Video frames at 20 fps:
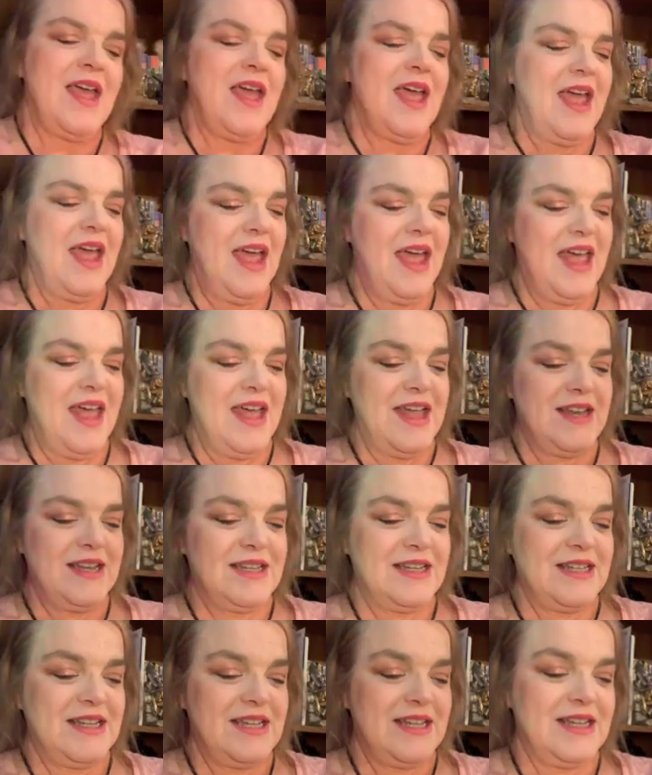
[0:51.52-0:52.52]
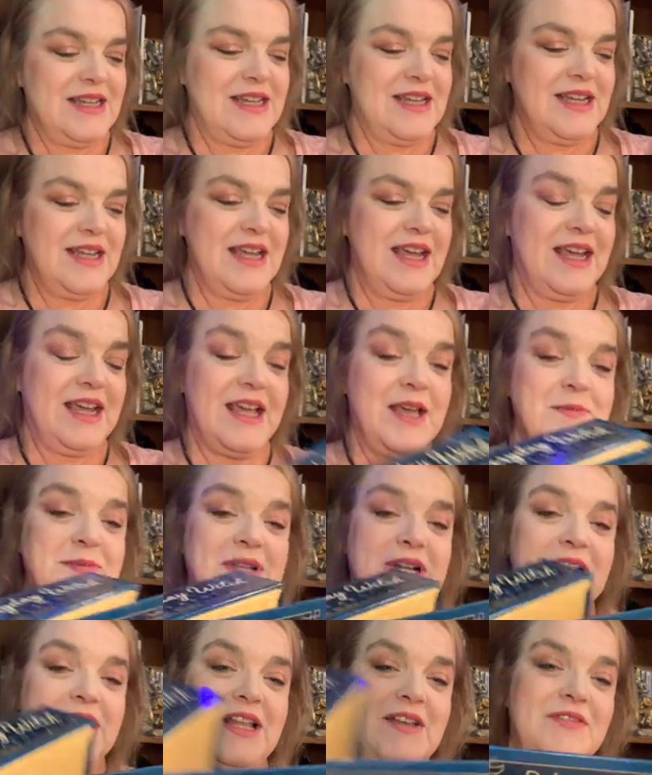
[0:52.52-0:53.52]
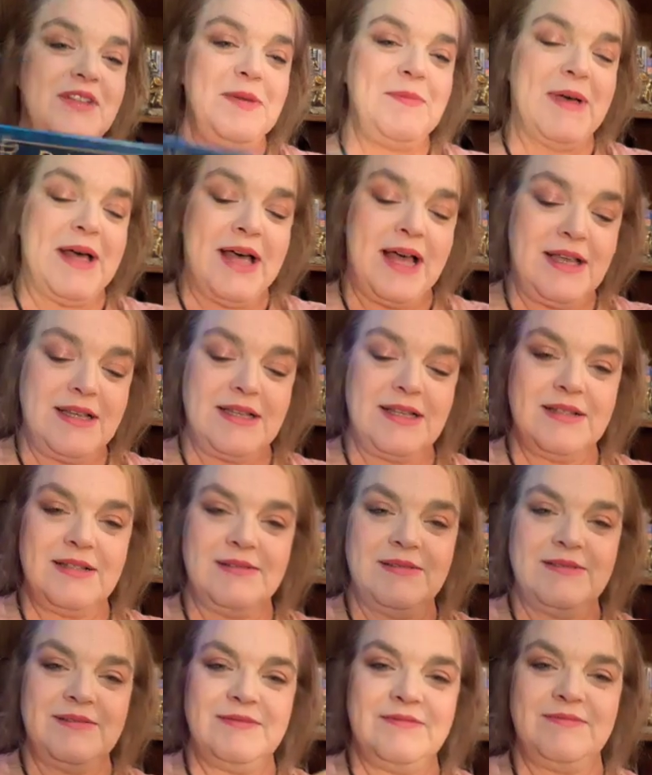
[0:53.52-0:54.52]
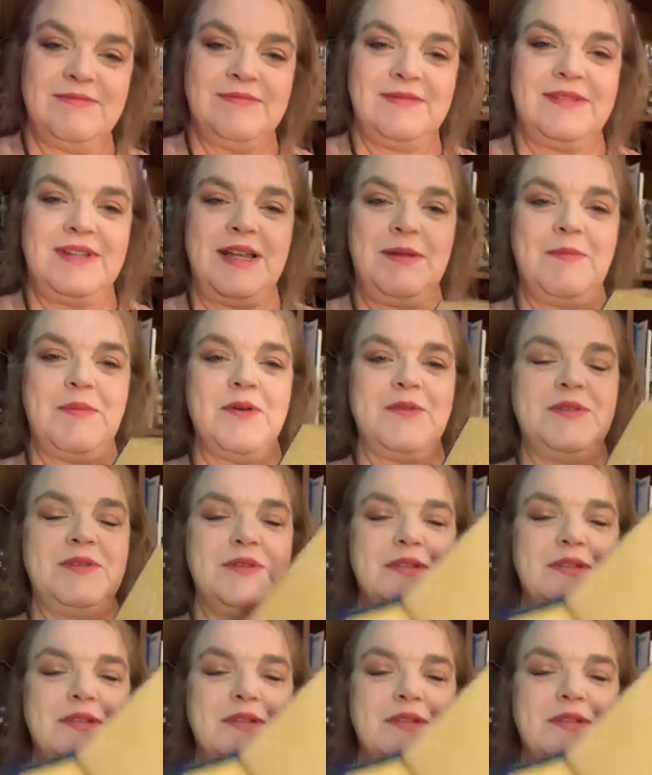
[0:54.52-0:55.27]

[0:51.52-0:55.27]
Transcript: And it comes in a lovely box, like most.